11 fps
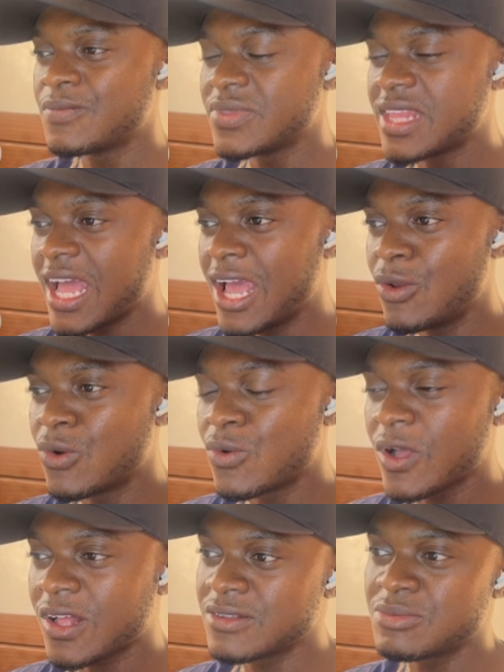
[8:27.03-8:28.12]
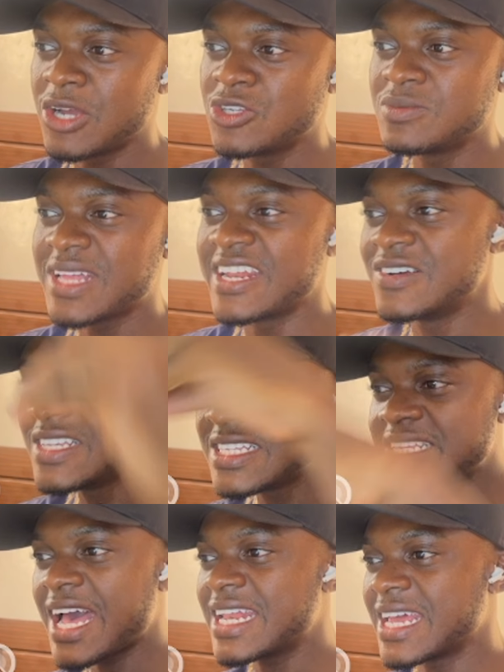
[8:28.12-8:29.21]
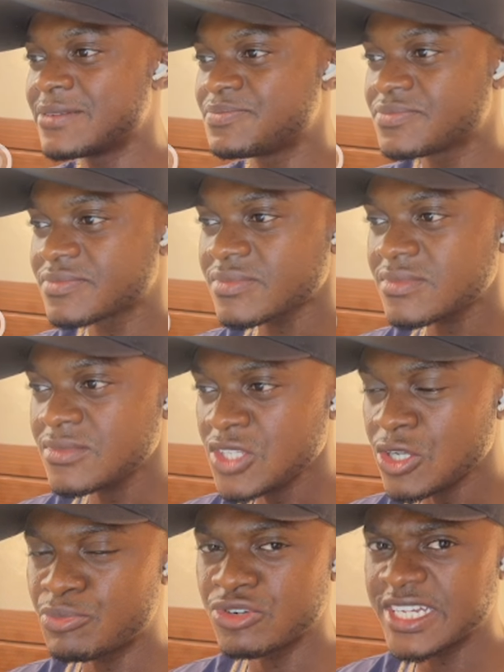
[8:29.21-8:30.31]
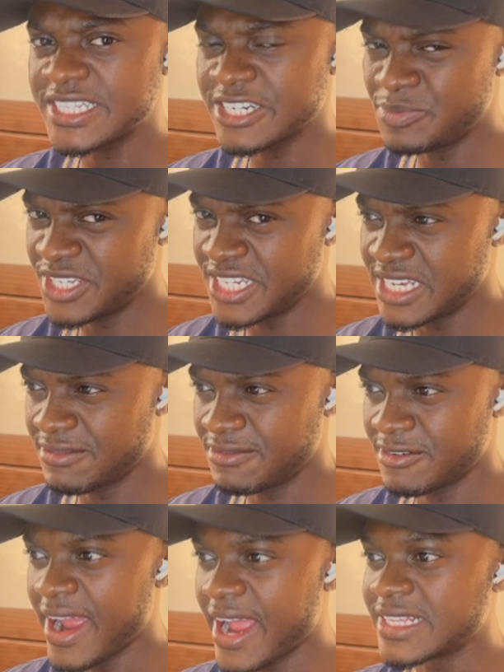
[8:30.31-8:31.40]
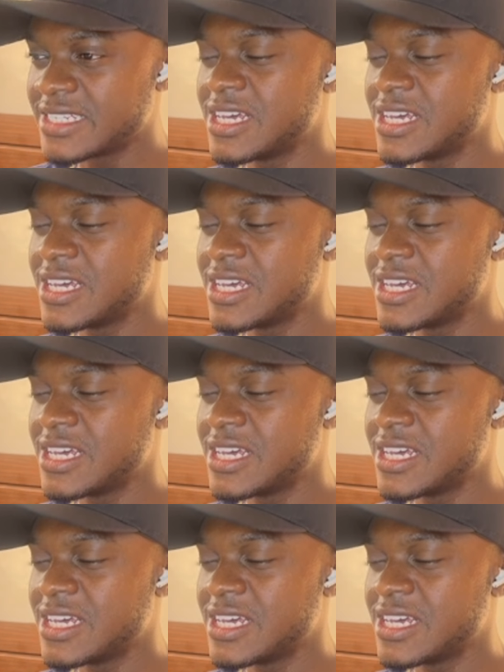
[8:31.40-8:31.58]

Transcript: the hello, welcome to my YouTube channel inside the project 3 PDF, right?